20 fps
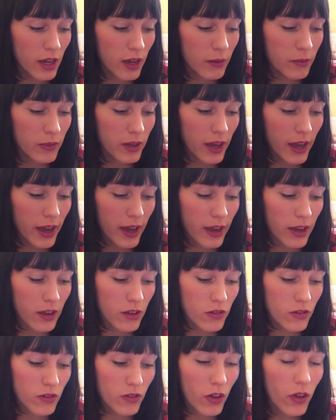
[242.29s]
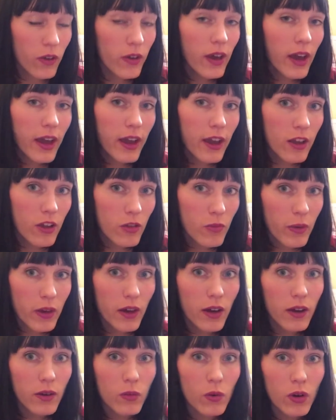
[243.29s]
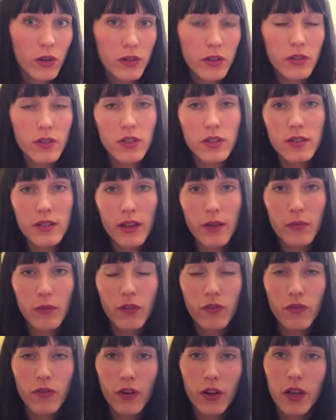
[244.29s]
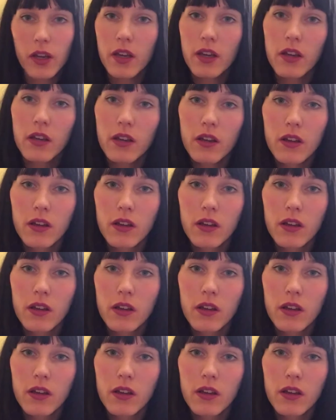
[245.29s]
I'm caged, don't cage me, I want you to set me free.